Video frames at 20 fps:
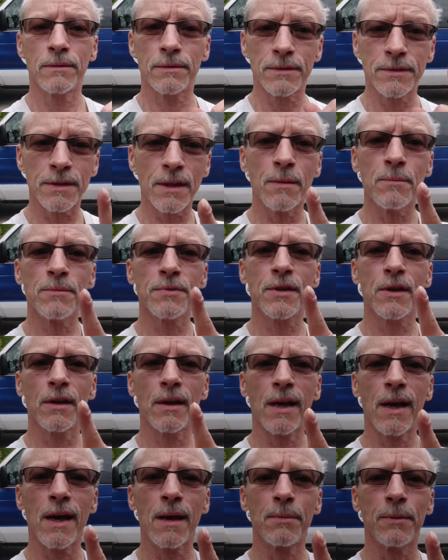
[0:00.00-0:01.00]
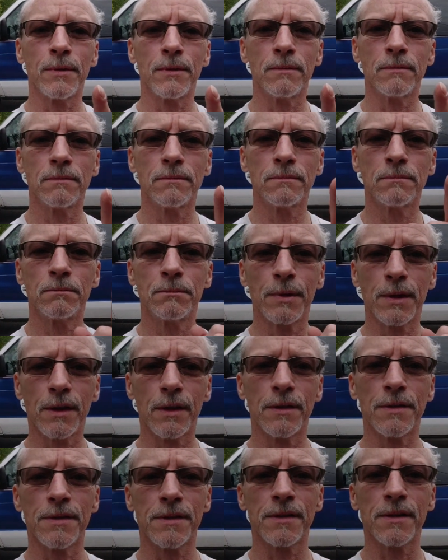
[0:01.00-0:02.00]
something's gonna happen,
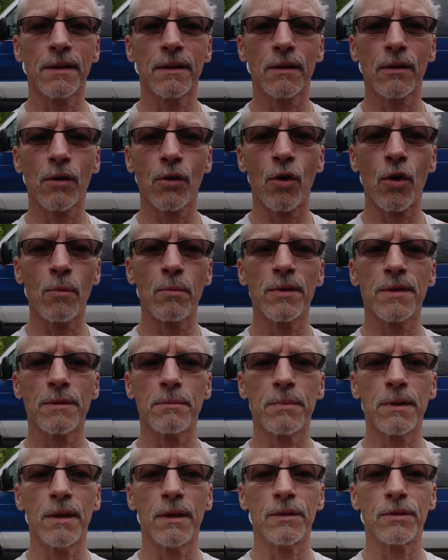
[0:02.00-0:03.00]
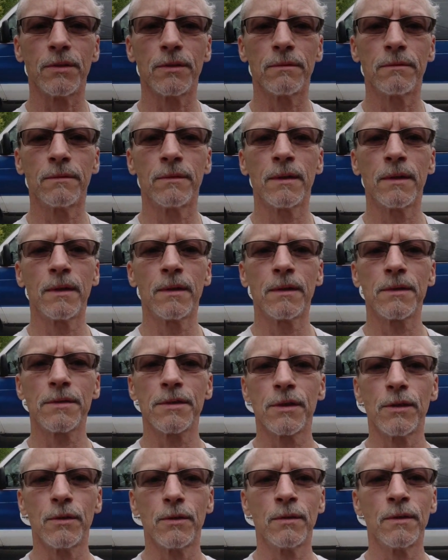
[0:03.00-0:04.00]
because karma's a bitch.
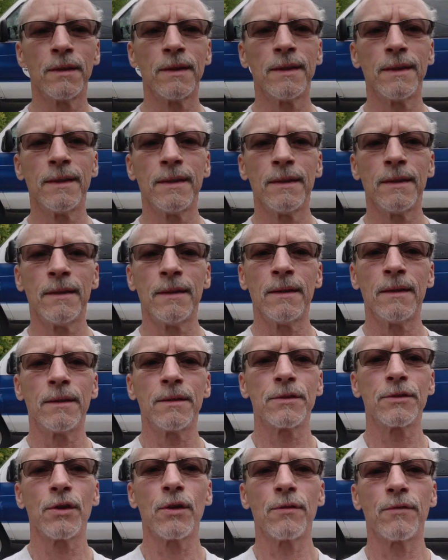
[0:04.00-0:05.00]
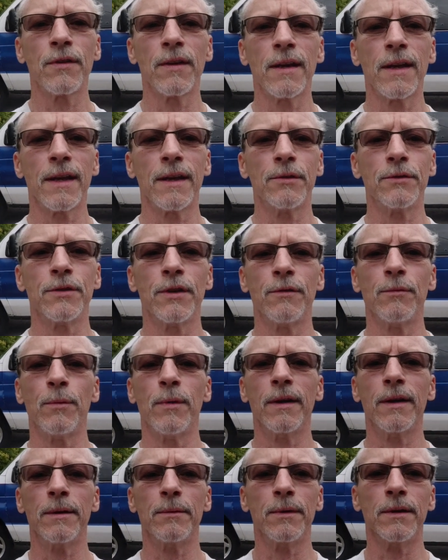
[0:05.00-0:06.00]
So sorry for the language,
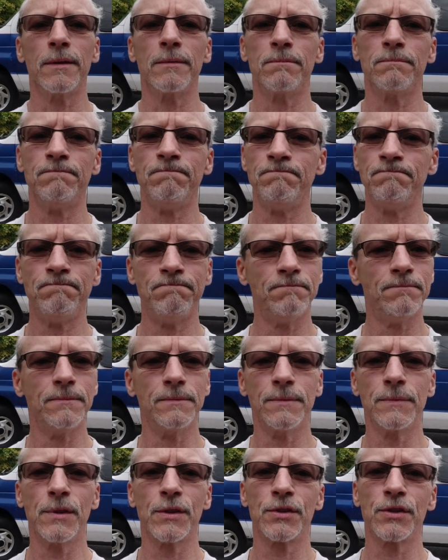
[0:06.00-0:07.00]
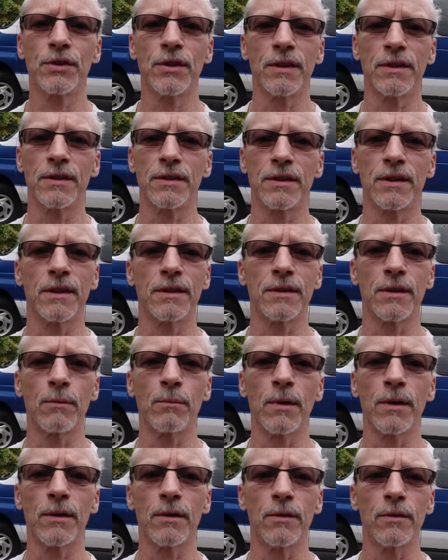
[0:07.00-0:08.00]
everybody, but this shit just gets on
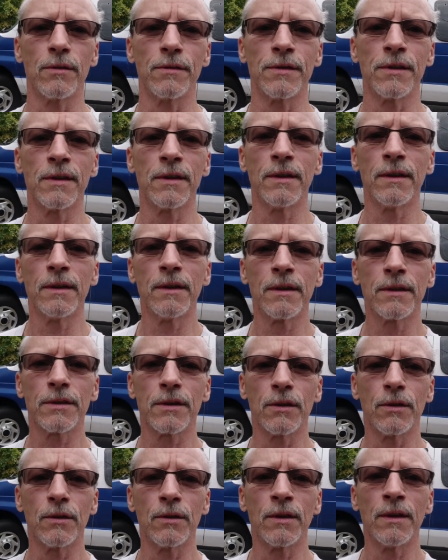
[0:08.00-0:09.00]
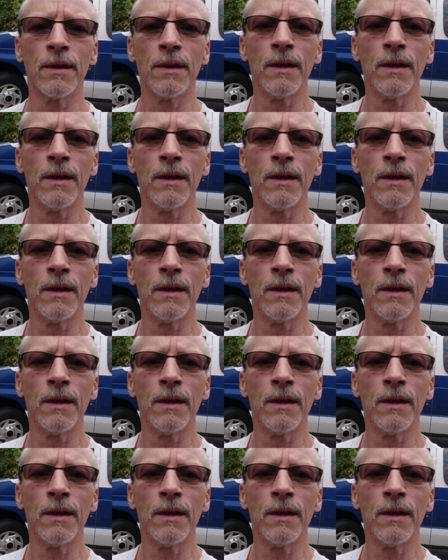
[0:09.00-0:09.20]
my nerves. So